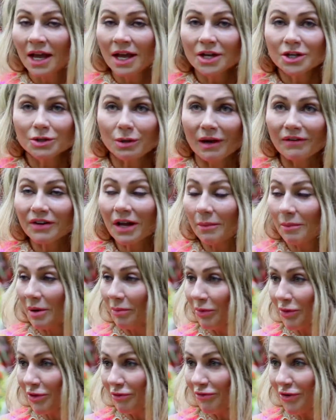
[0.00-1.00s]
So I've come
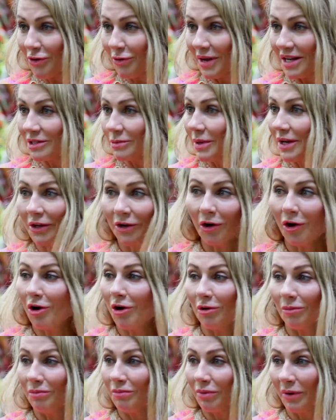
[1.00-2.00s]
up with a few ways we can
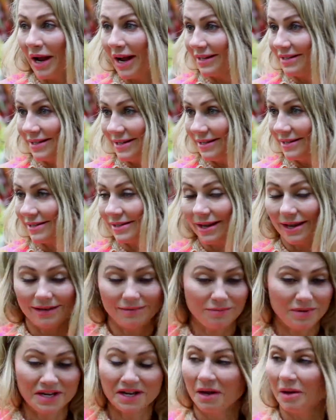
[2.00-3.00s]
all practice
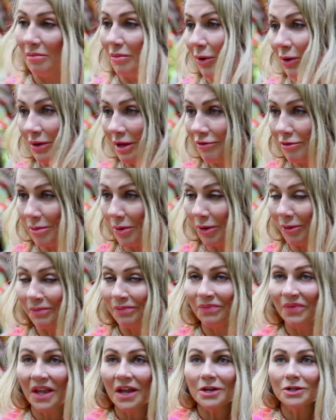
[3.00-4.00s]
and become more lovable.
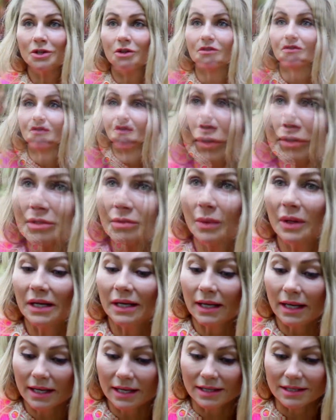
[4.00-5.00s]
So the first
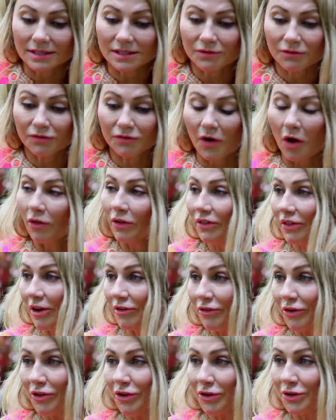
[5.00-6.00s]
one is fall in
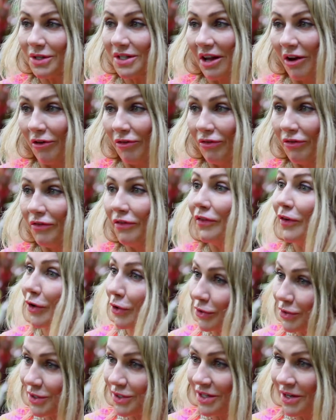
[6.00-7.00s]
love with yourself
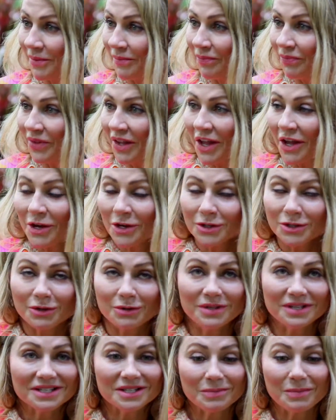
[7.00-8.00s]
first.
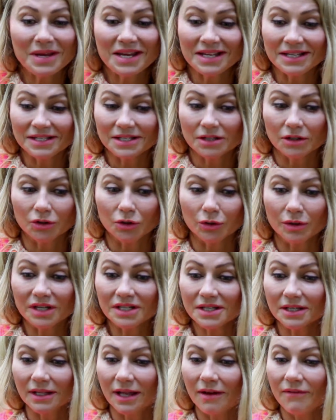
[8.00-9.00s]
So this means
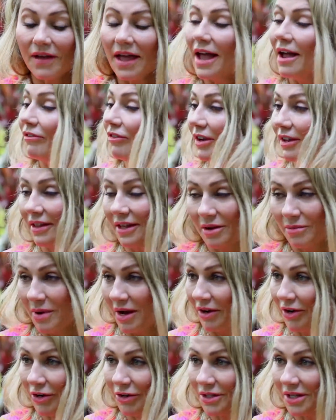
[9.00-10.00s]
learning to love everything
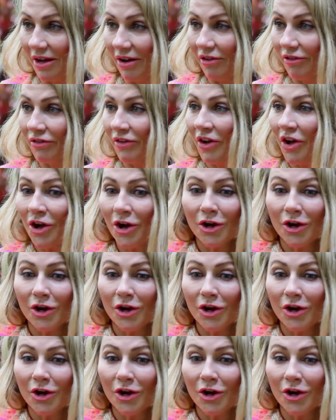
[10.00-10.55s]
about yourself.